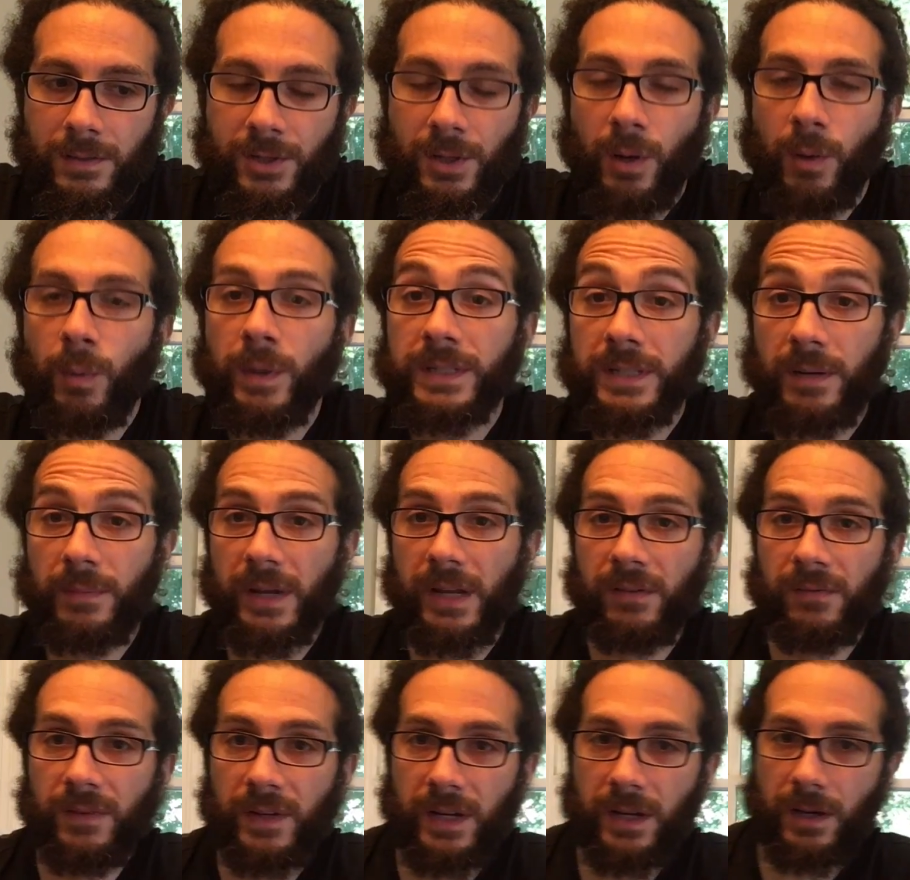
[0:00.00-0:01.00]
I wanted to make a
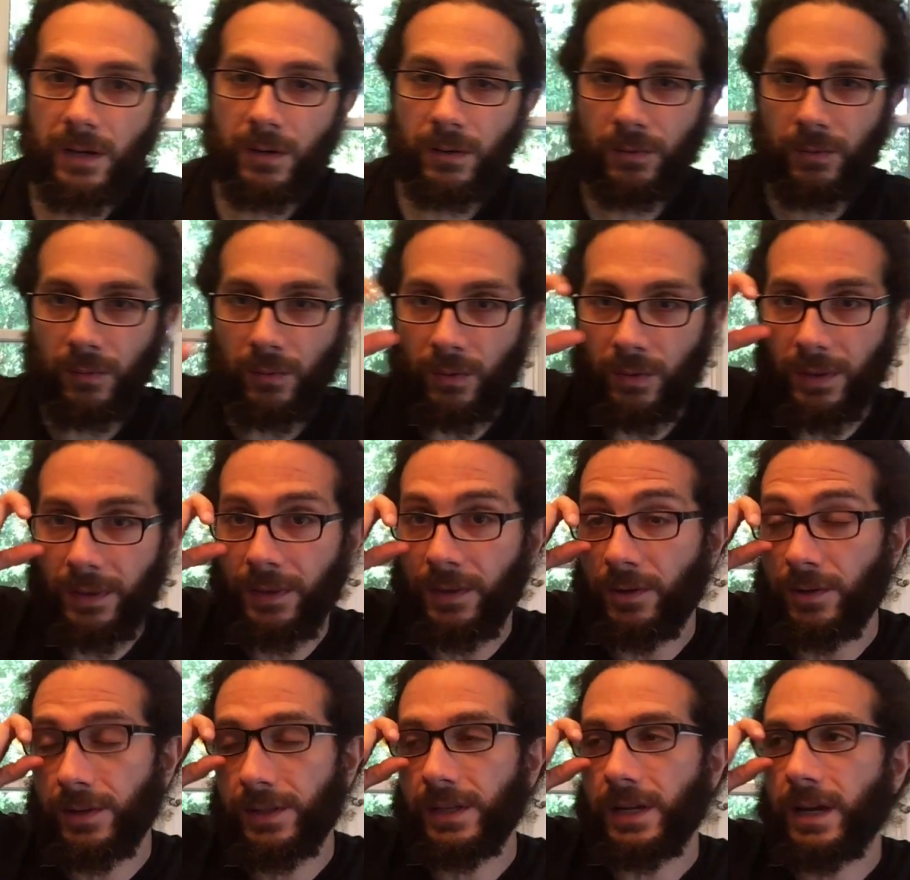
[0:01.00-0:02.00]
video.
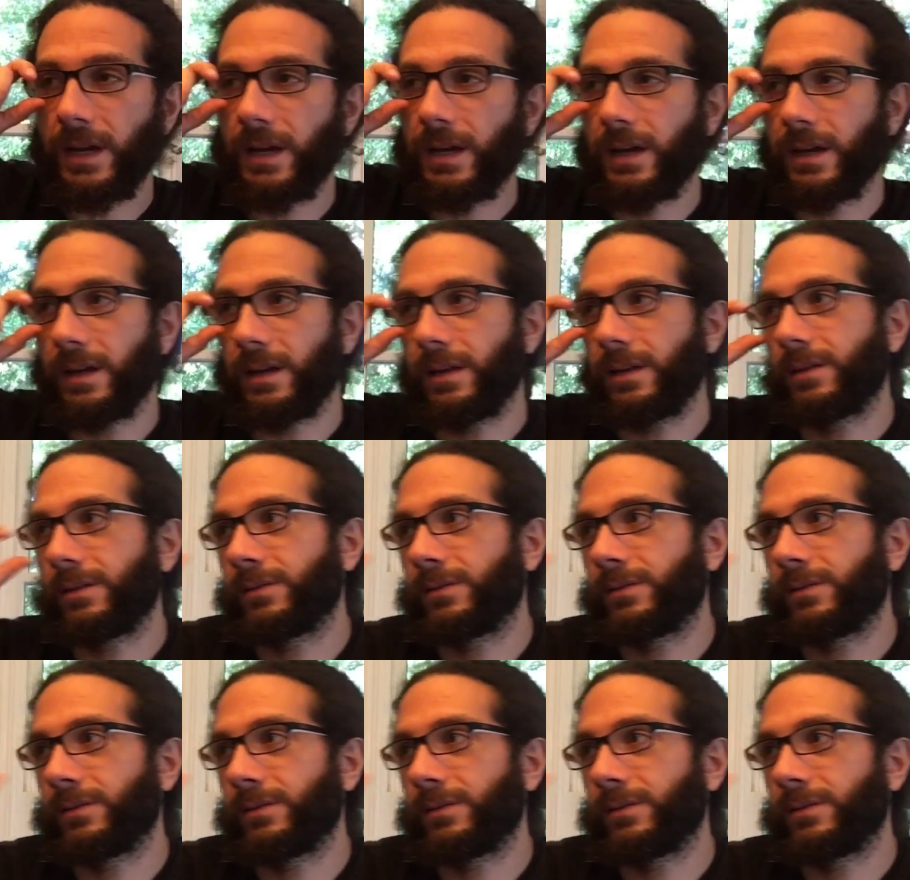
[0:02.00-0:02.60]
There's a